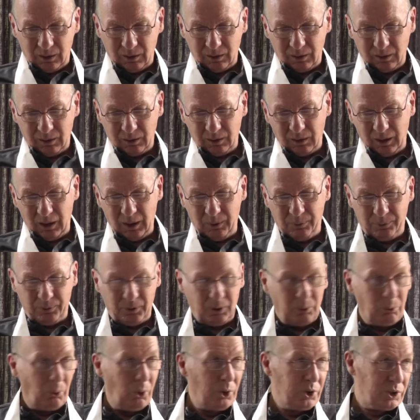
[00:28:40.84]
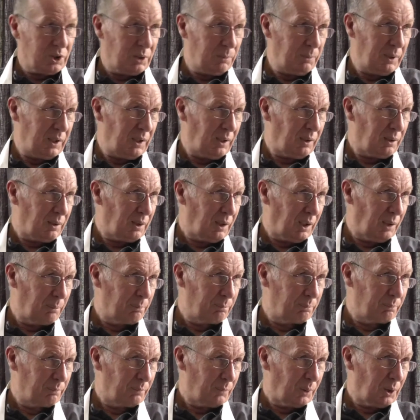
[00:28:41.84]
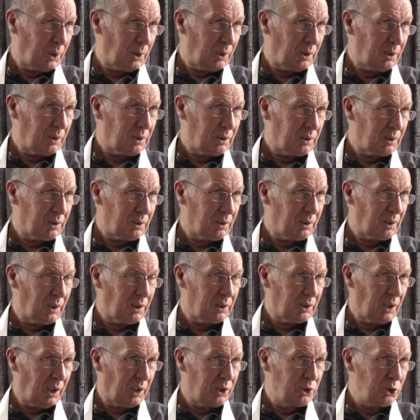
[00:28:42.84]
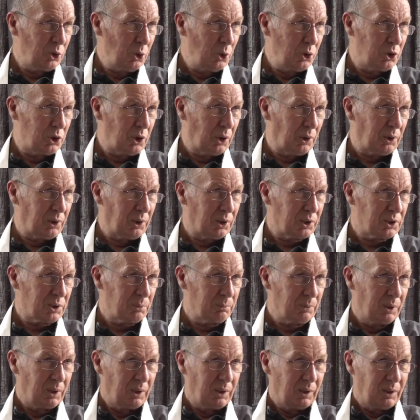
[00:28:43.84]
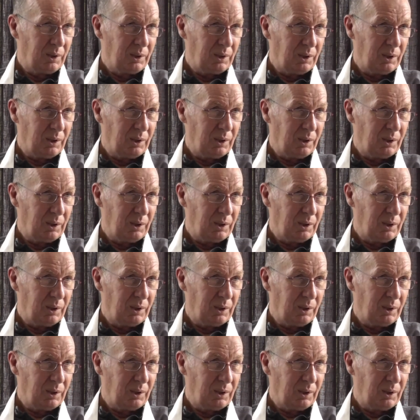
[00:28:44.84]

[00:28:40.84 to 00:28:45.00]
uh, if there was to be a, a, a, a new journalism,